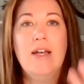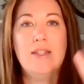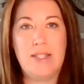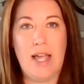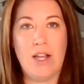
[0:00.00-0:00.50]

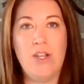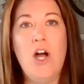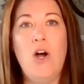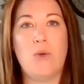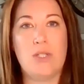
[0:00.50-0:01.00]
saying
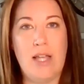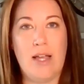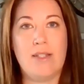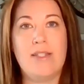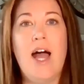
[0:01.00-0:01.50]
no,
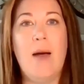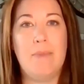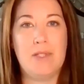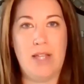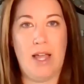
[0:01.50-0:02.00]
saying stop,
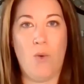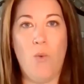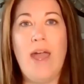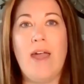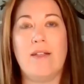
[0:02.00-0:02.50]
saying
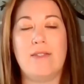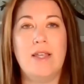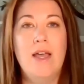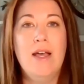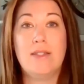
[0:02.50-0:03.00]
wait,
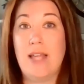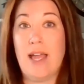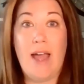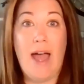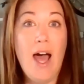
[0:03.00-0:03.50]

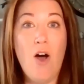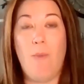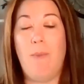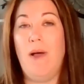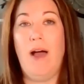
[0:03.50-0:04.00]
saying
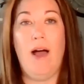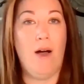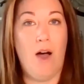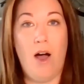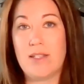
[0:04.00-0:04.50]
help,
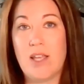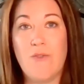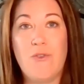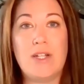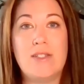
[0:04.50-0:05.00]
asking
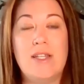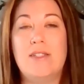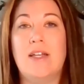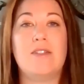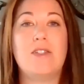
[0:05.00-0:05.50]
for
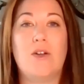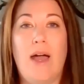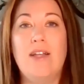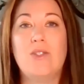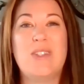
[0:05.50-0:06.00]
assistance,
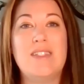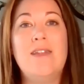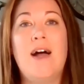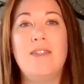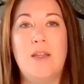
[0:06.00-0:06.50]
okay? So it's
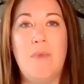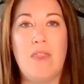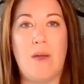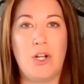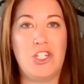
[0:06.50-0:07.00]
not something
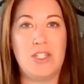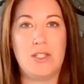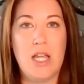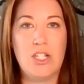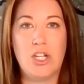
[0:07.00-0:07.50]
that we're just
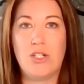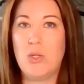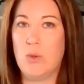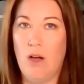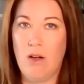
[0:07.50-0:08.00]
teaching to
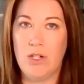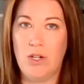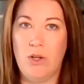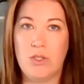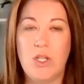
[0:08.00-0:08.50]
young
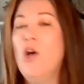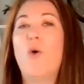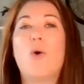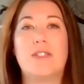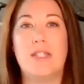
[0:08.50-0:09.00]
adults
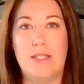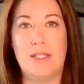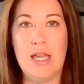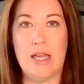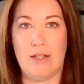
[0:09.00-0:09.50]
or to
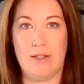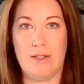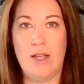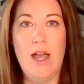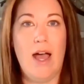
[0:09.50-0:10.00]

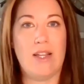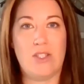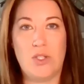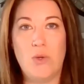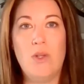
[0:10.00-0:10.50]
teens.
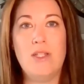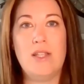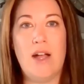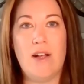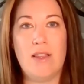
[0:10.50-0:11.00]
As soon as
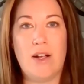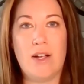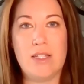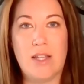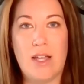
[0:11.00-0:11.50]
there
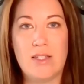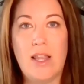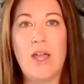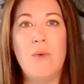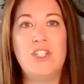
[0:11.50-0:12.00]
is
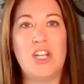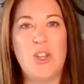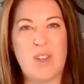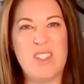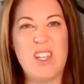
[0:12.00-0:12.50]
language and you
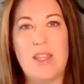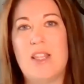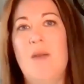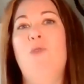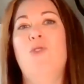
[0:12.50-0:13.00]
can see that
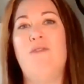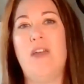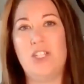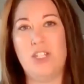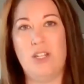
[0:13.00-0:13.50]
the
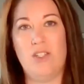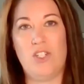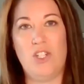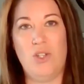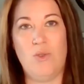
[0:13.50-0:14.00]
motivation is
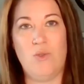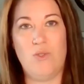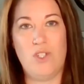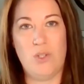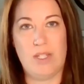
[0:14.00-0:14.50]
to
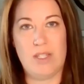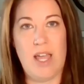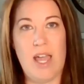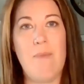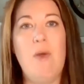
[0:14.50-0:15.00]

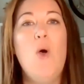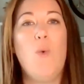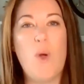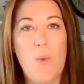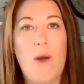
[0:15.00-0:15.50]
escape,
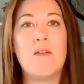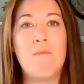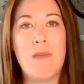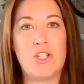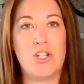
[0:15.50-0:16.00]
we want to
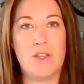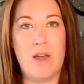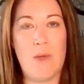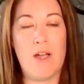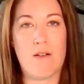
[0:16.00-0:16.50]
make sure
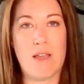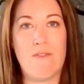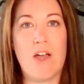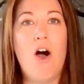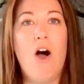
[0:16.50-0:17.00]
that we are
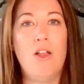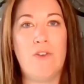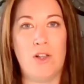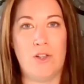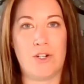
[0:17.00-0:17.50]
giving all of
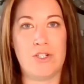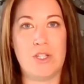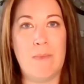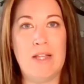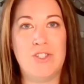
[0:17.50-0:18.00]
our learners a
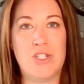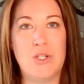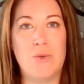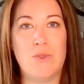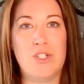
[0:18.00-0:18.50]
means
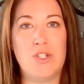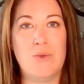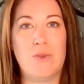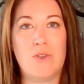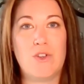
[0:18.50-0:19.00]

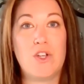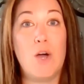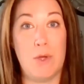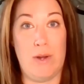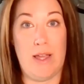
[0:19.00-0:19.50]
to
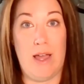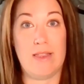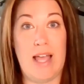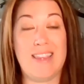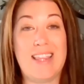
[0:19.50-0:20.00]
communicate
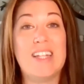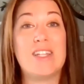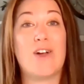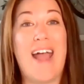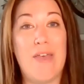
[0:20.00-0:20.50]
that. That is
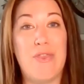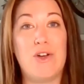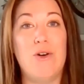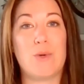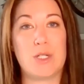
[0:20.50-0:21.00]
our
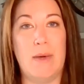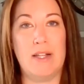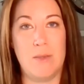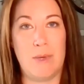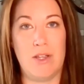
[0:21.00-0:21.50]
ethical
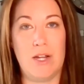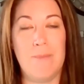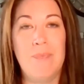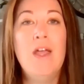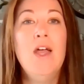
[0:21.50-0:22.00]

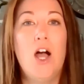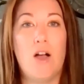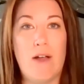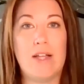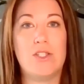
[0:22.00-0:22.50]
responsibility. All
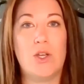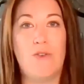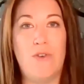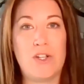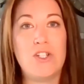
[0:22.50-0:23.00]
right, so the
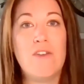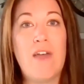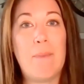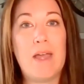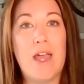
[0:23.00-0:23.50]
function of
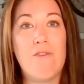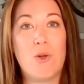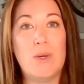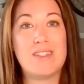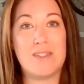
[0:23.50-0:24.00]
that behavior
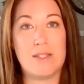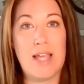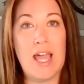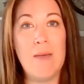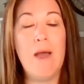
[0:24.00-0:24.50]
was
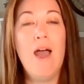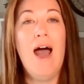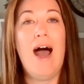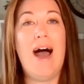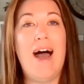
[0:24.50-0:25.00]
escape.
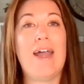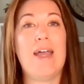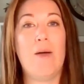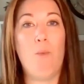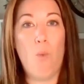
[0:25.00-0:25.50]
I
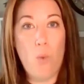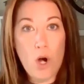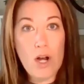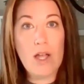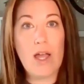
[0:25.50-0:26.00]
am
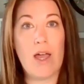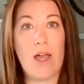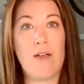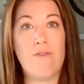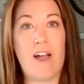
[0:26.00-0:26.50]

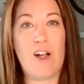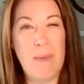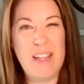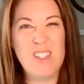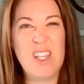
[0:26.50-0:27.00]
working
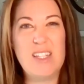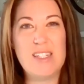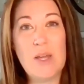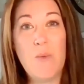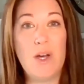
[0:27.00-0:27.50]
environmentally to
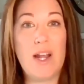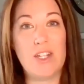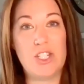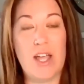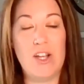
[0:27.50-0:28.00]
see what I could
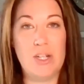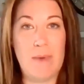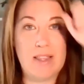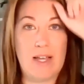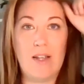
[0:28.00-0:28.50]
change to
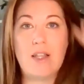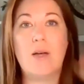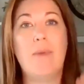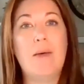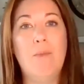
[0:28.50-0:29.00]
make that a little
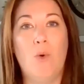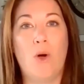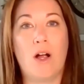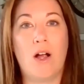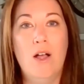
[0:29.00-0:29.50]
bit
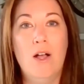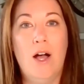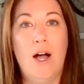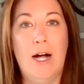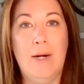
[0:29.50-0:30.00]
more
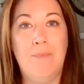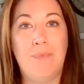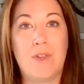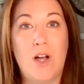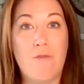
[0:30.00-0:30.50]

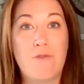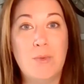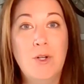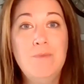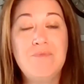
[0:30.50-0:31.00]

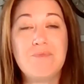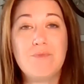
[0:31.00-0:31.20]
comfortable.